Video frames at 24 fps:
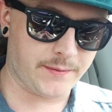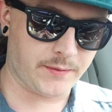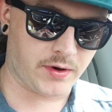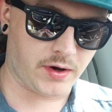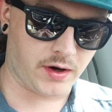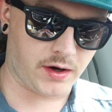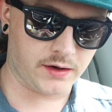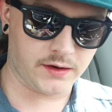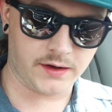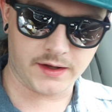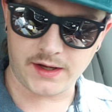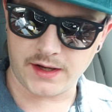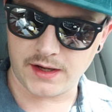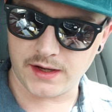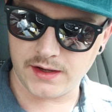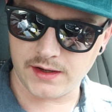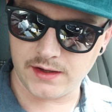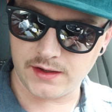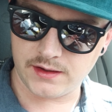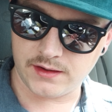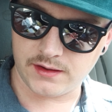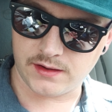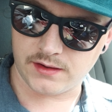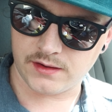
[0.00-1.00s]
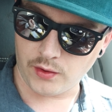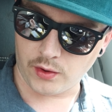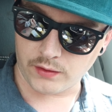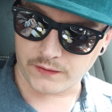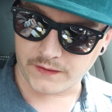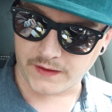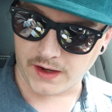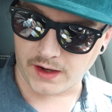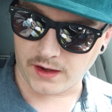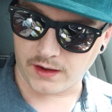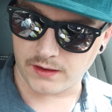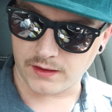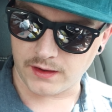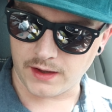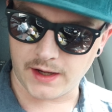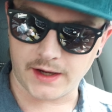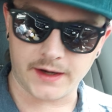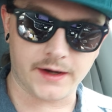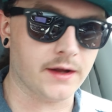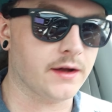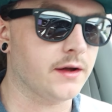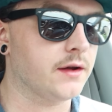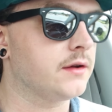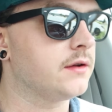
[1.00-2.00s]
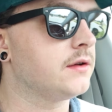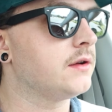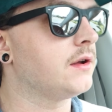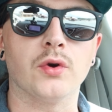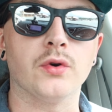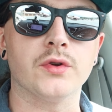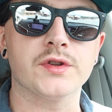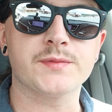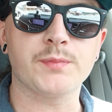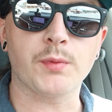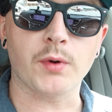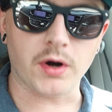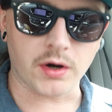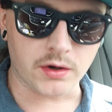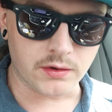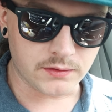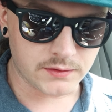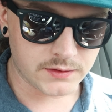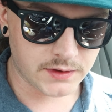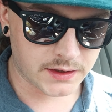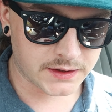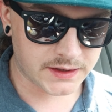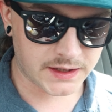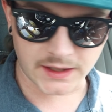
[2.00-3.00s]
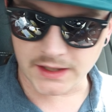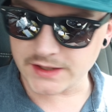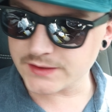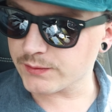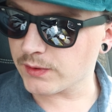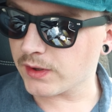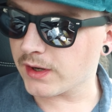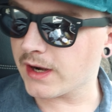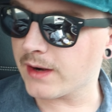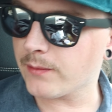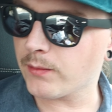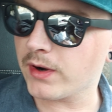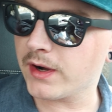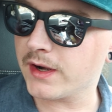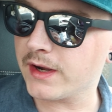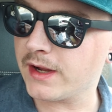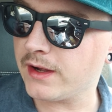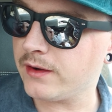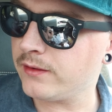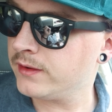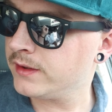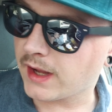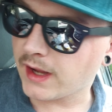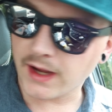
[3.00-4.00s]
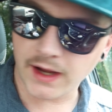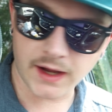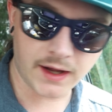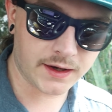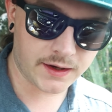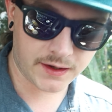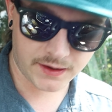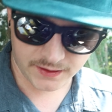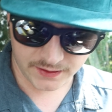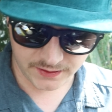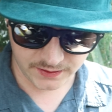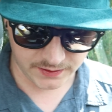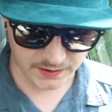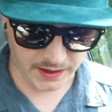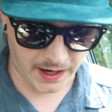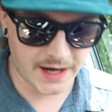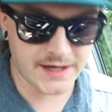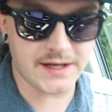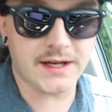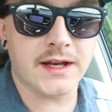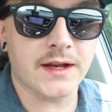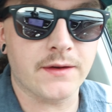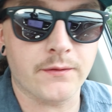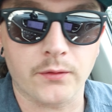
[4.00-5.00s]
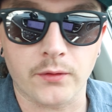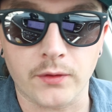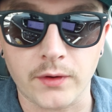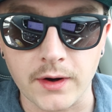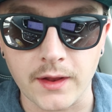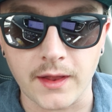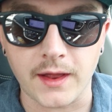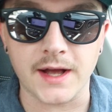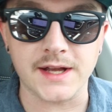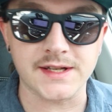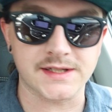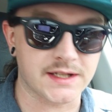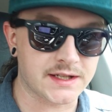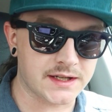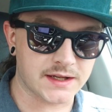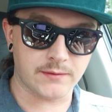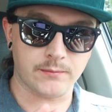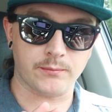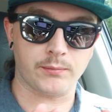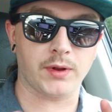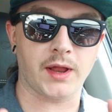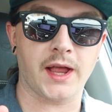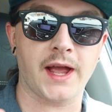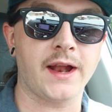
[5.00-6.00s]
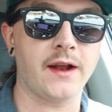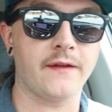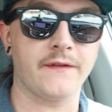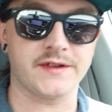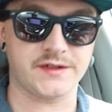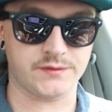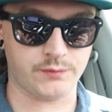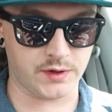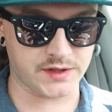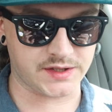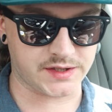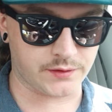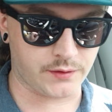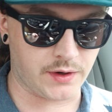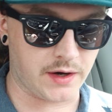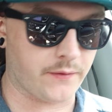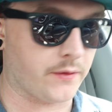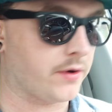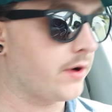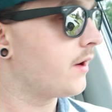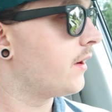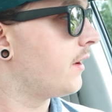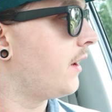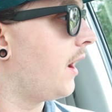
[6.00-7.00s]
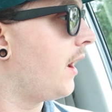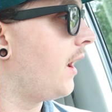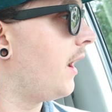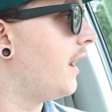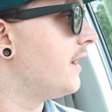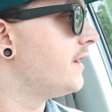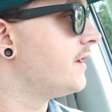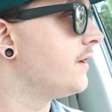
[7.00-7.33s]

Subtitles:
am currently in North Carolina, Goldsboro, I think is where I am right now. And I didn't even plan on this whatsoever. I